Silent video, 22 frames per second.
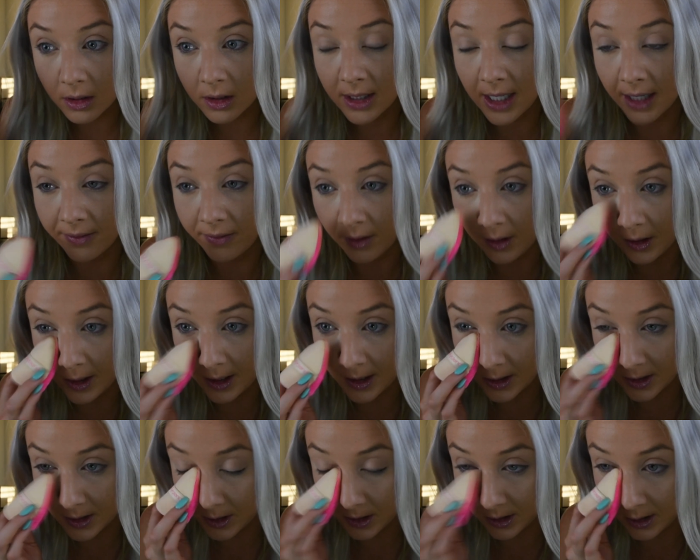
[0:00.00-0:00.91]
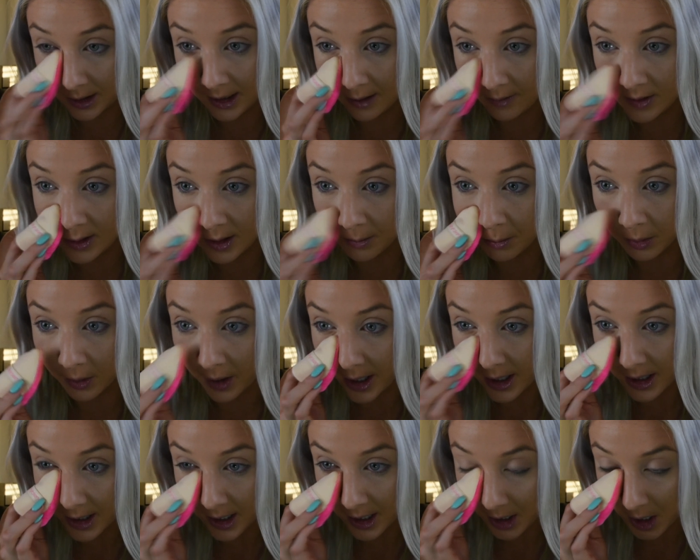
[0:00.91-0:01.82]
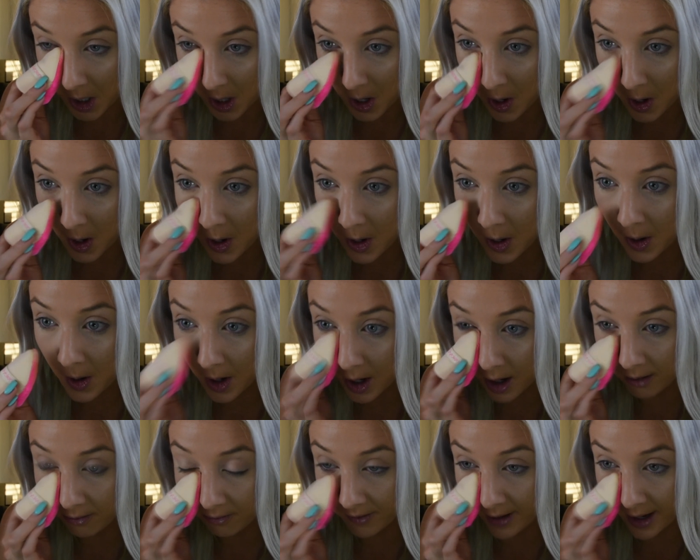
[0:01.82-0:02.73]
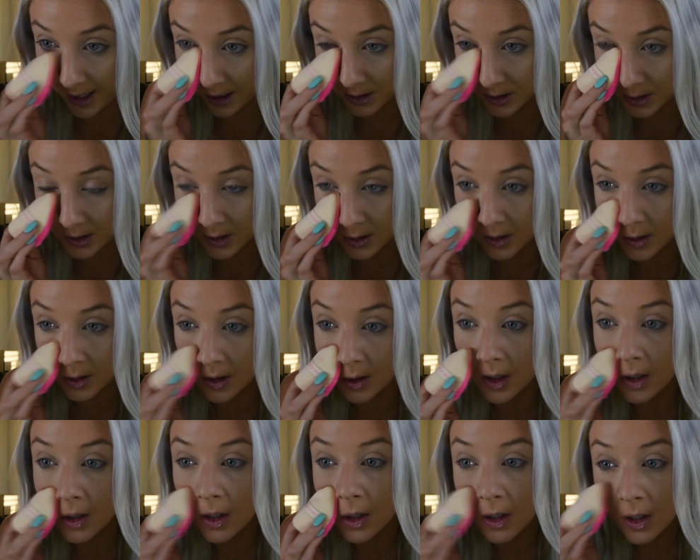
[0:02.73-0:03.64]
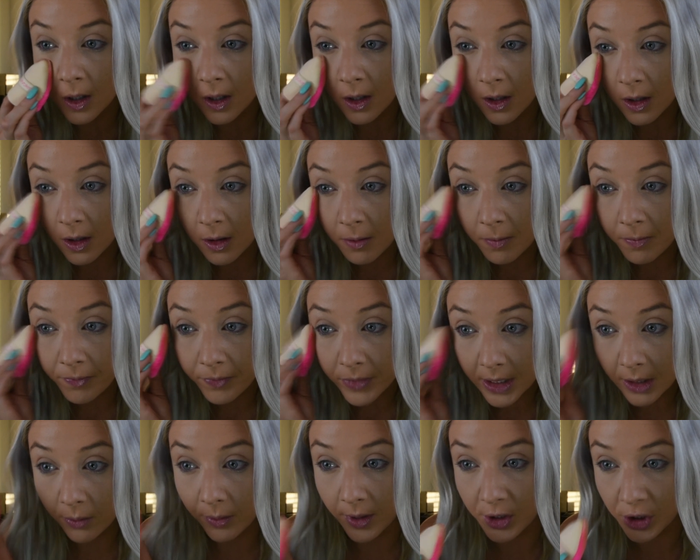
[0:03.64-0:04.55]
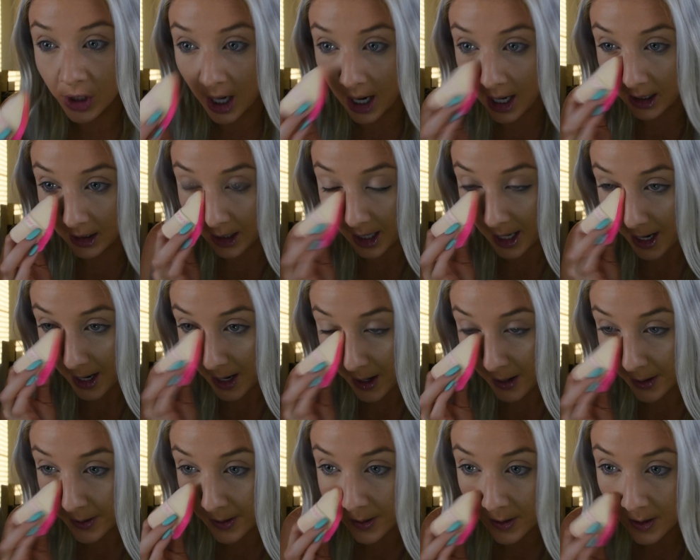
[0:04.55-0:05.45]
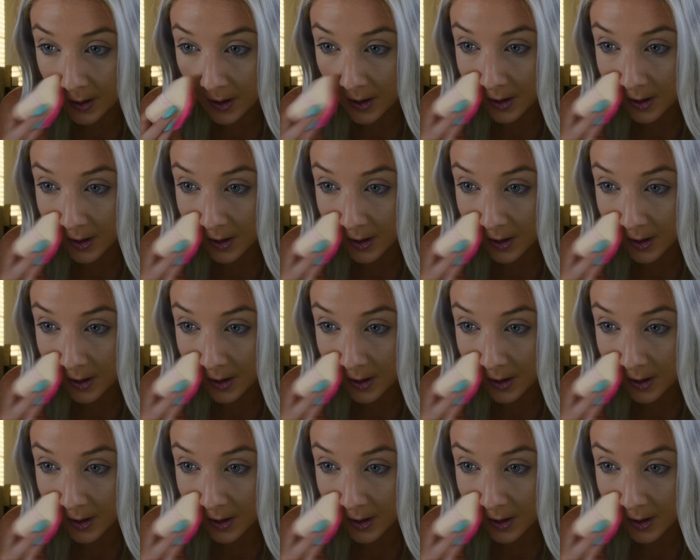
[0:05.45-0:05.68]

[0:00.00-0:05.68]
Definitely gives a brightening effect, which I like,